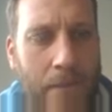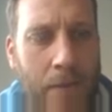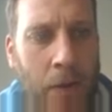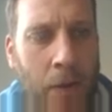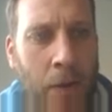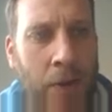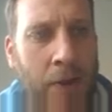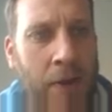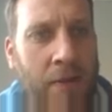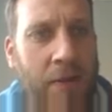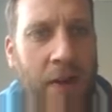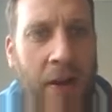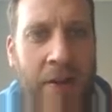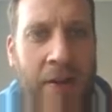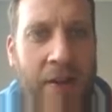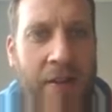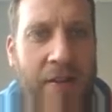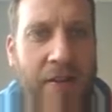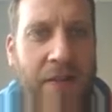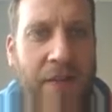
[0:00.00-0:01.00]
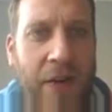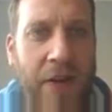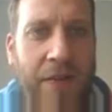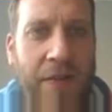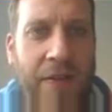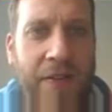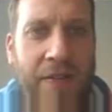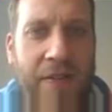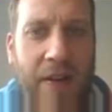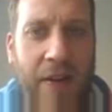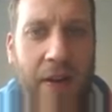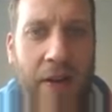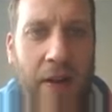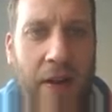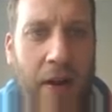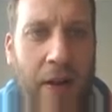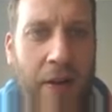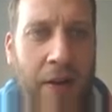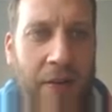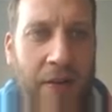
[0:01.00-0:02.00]
Oh, I didn't survive to the second
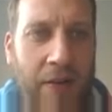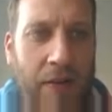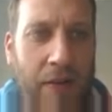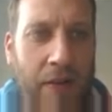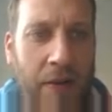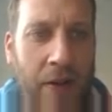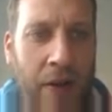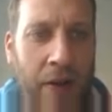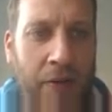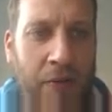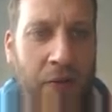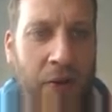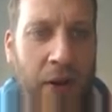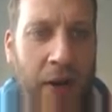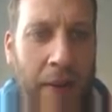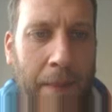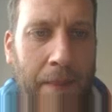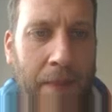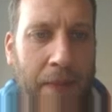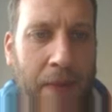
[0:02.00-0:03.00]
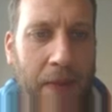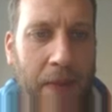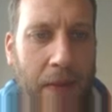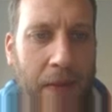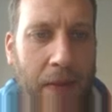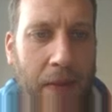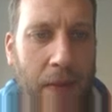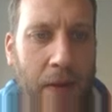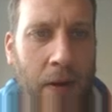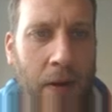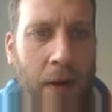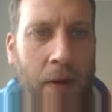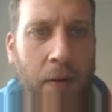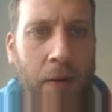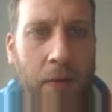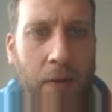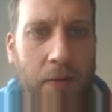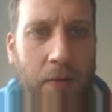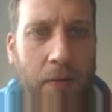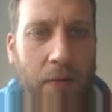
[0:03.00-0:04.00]
clone. Let's drag it.
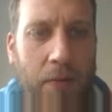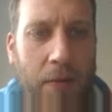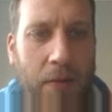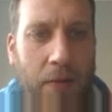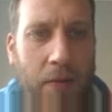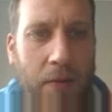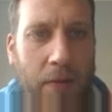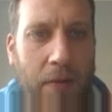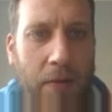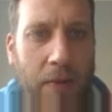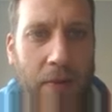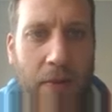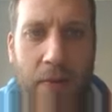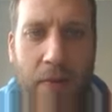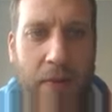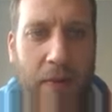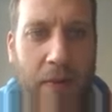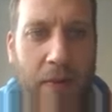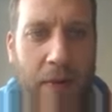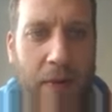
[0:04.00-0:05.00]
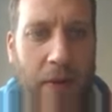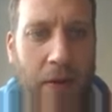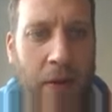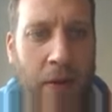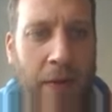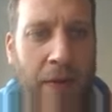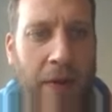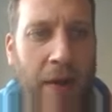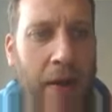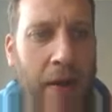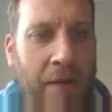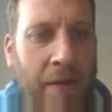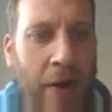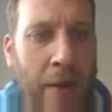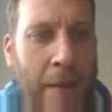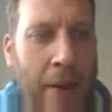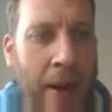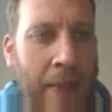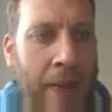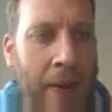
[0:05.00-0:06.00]
Oh, you think if I
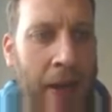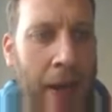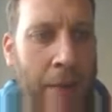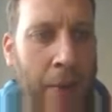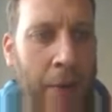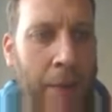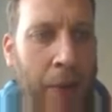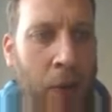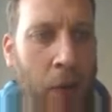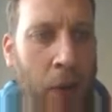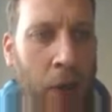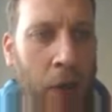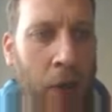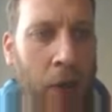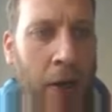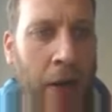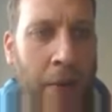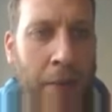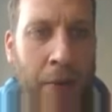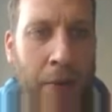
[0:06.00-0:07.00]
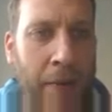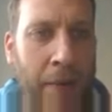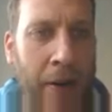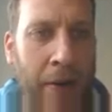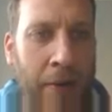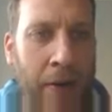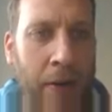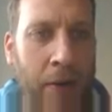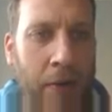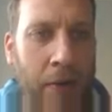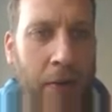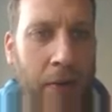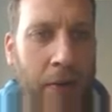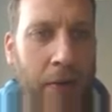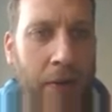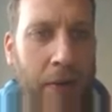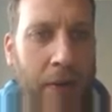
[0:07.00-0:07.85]
made the game I'd be quite good at it, but apparently not.